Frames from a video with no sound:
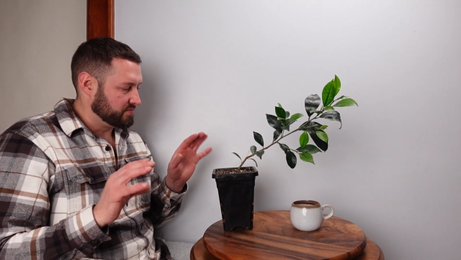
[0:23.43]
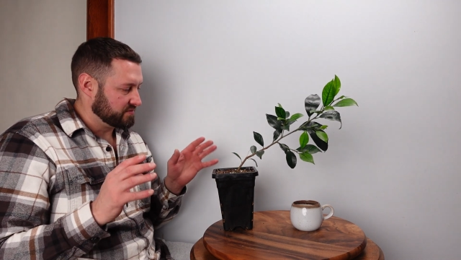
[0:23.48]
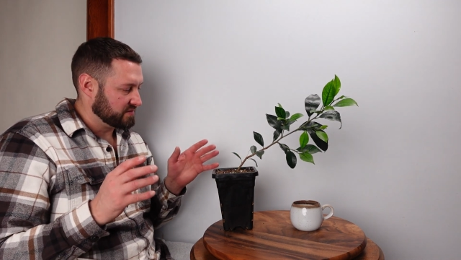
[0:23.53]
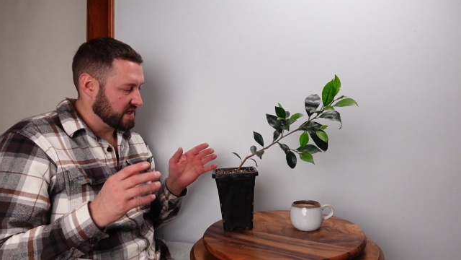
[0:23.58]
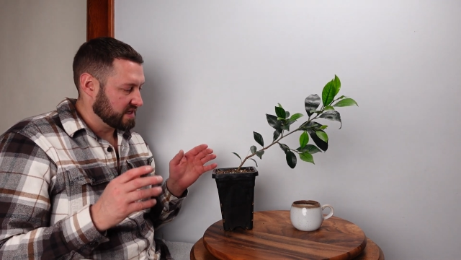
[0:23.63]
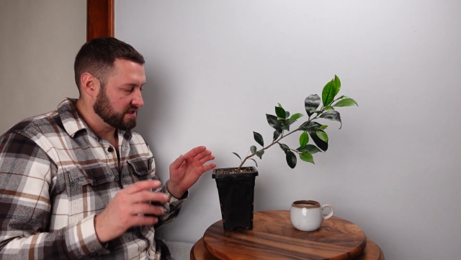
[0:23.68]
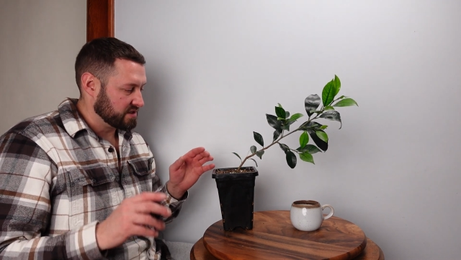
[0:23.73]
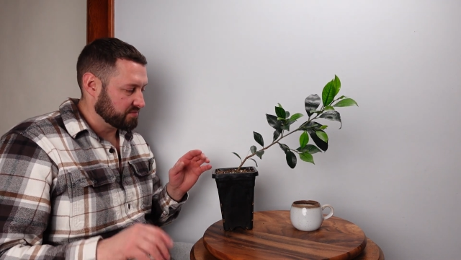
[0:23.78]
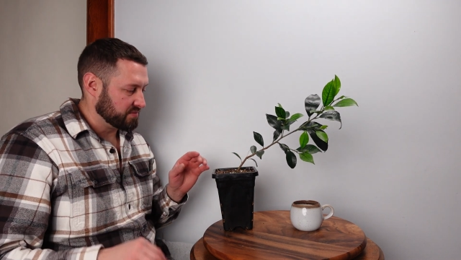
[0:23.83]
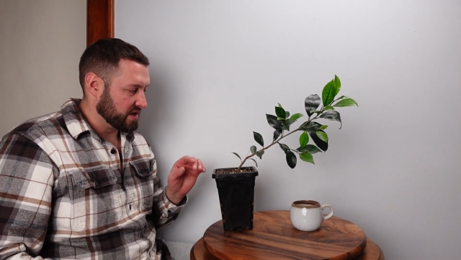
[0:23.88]

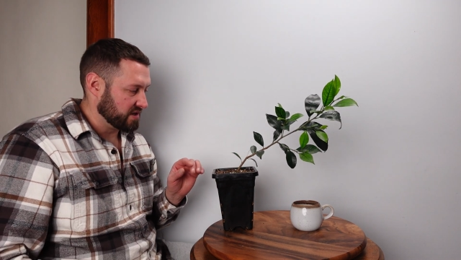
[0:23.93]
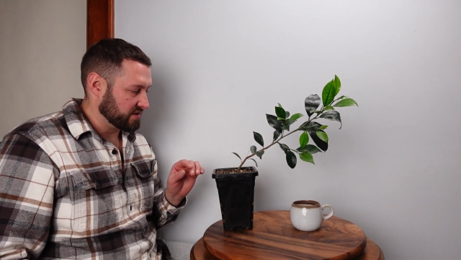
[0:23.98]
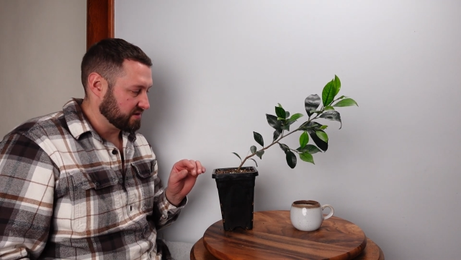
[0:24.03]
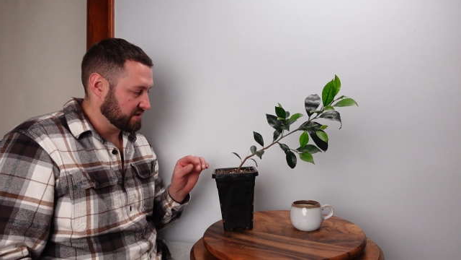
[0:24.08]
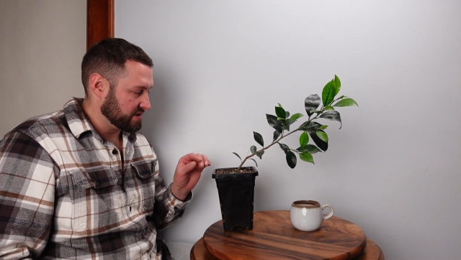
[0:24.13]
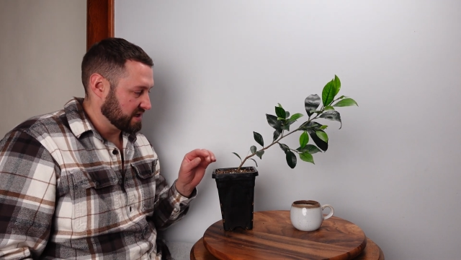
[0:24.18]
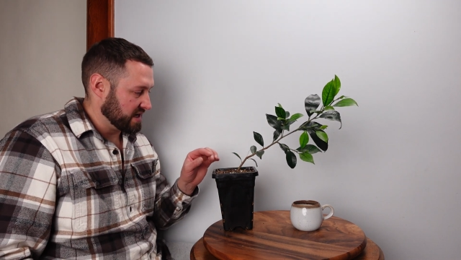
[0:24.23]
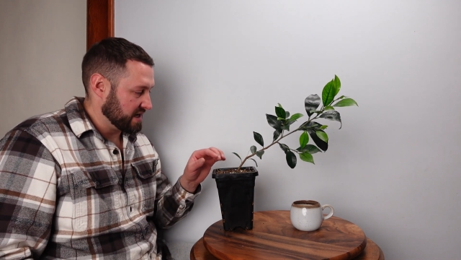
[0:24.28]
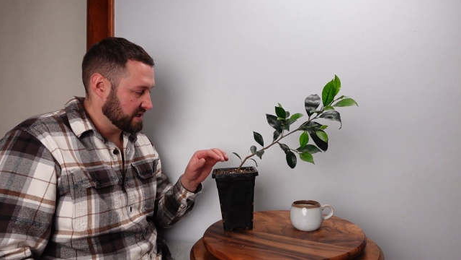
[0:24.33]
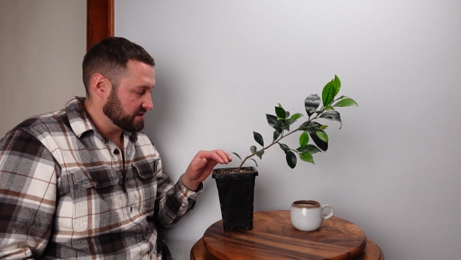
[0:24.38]
That's about the
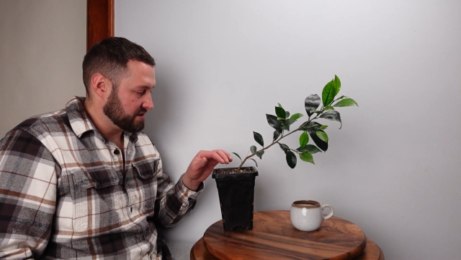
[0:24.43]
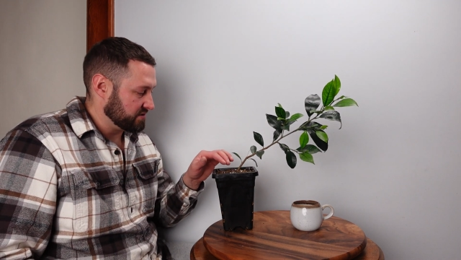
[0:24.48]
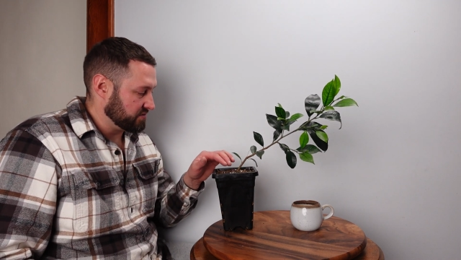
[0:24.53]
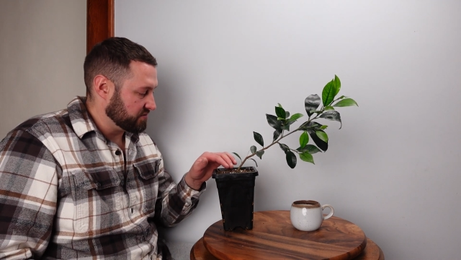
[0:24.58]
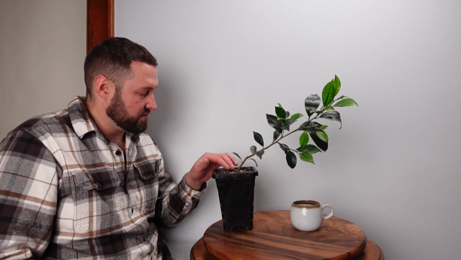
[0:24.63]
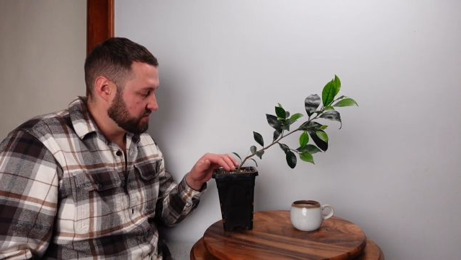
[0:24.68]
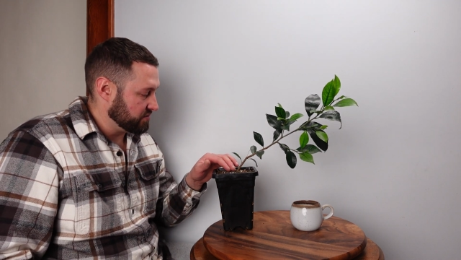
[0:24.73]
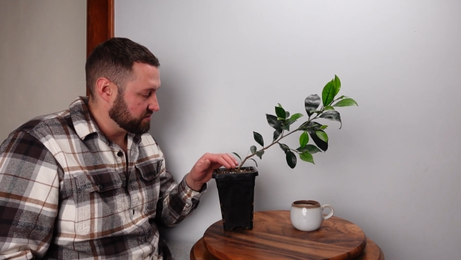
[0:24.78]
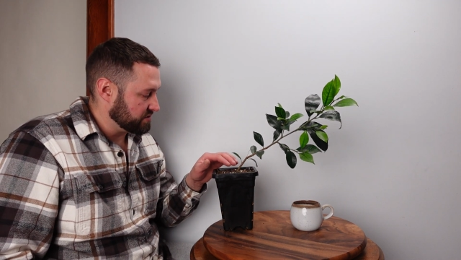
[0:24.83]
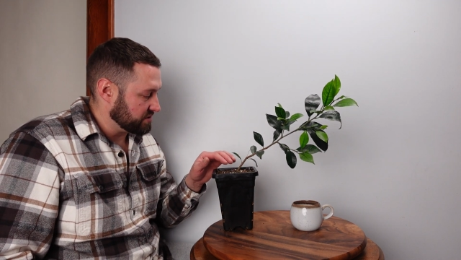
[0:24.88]
size of
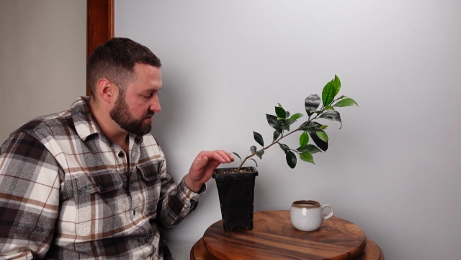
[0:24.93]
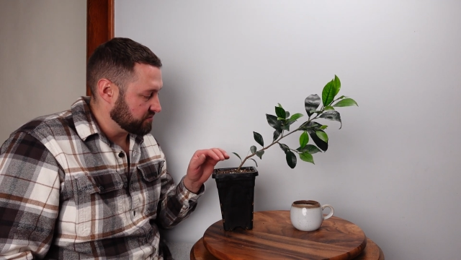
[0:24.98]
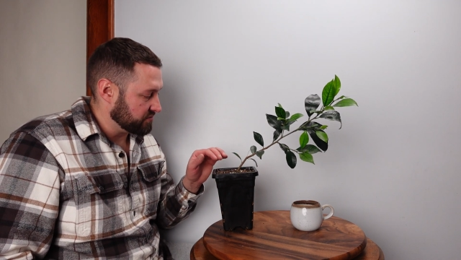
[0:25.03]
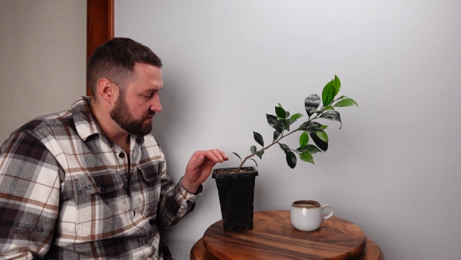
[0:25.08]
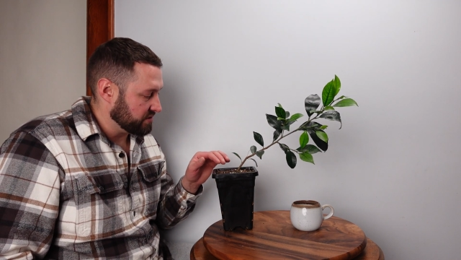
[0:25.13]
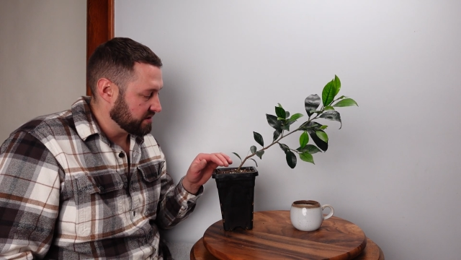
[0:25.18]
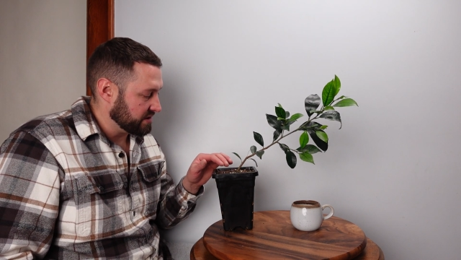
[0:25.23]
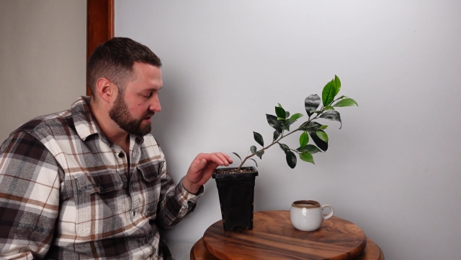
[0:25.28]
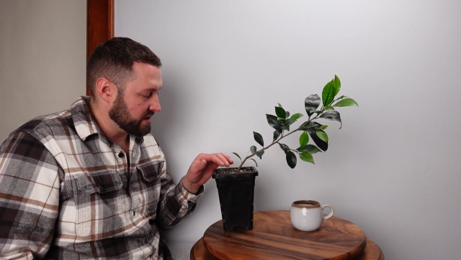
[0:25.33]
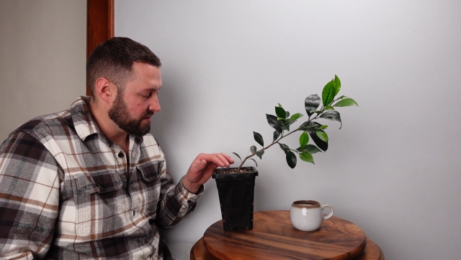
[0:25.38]
the roots. They're
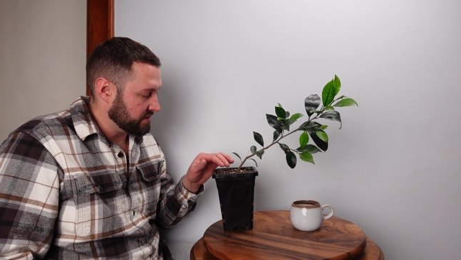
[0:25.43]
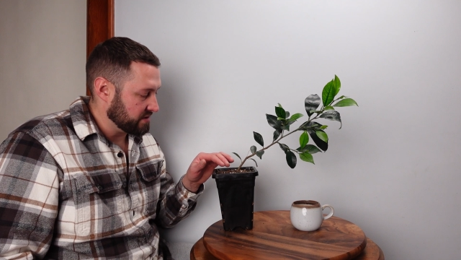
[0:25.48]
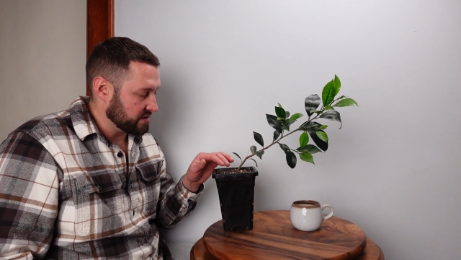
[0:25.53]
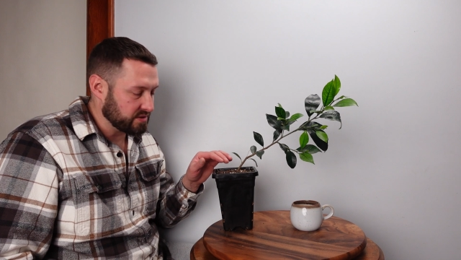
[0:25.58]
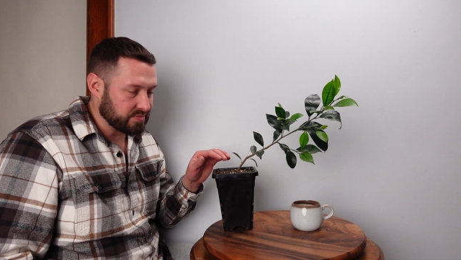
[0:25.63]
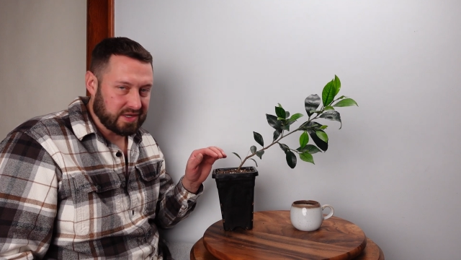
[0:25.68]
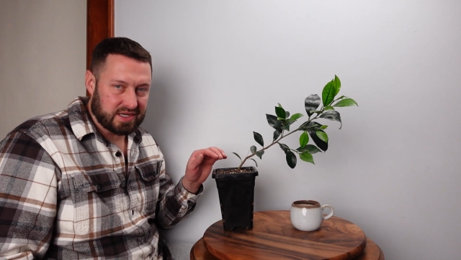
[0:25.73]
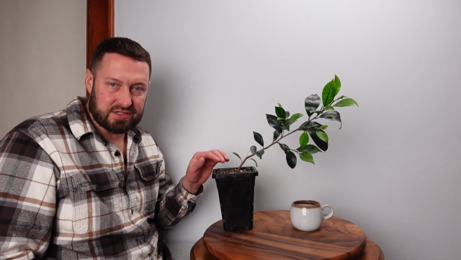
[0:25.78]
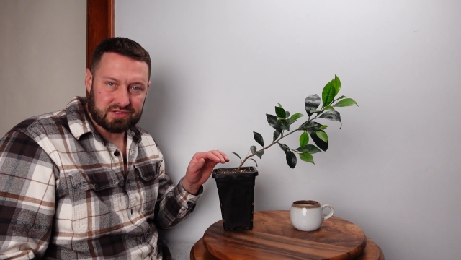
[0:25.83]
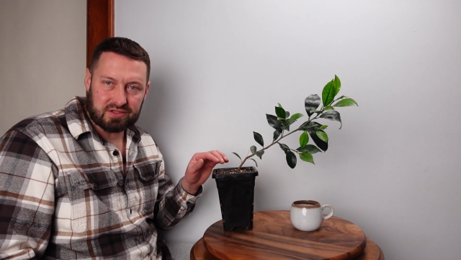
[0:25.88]
really nothing
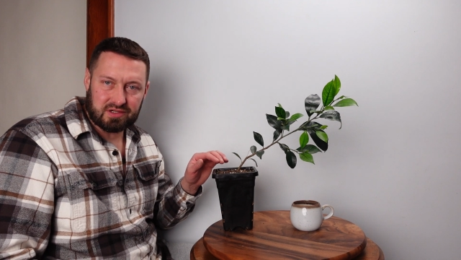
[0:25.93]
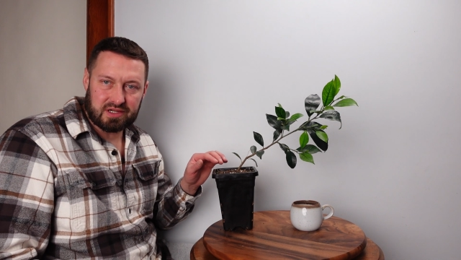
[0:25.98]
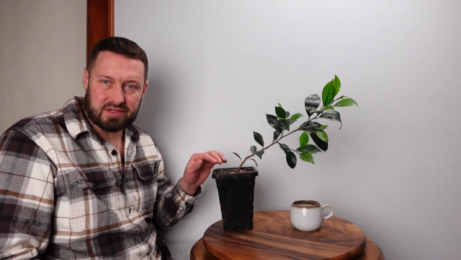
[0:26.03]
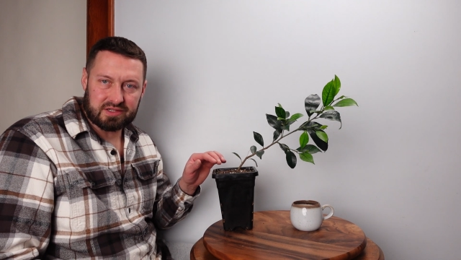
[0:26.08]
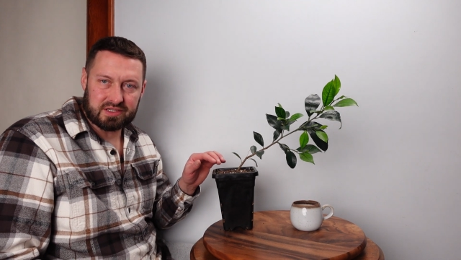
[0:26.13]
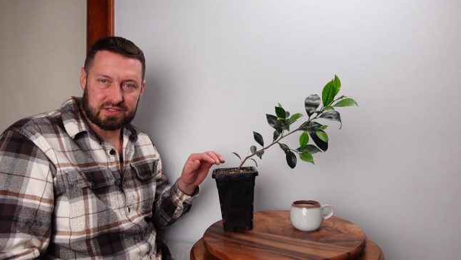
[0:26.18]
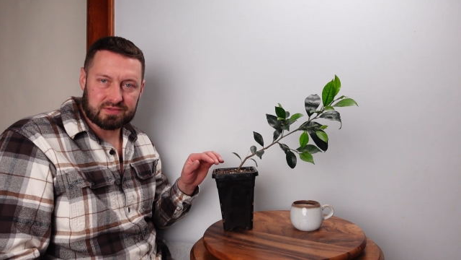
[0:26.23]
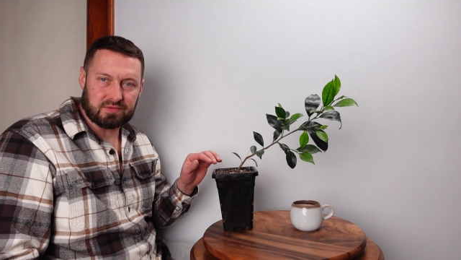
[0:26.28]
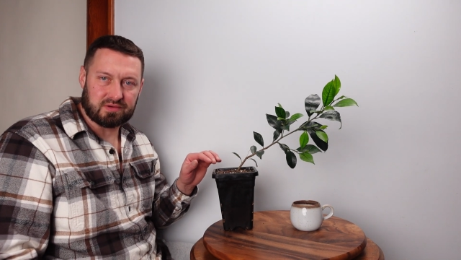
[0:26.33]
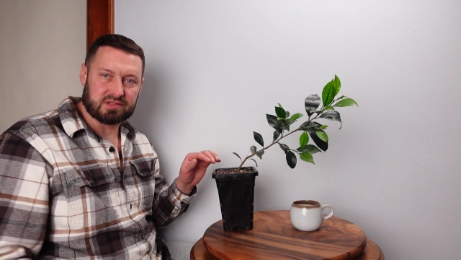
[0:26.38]
special on
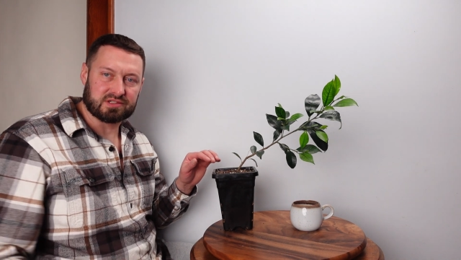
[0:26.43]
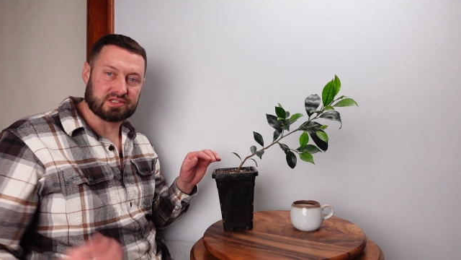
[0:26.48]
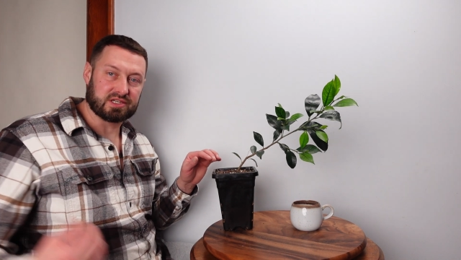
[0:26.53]
this one.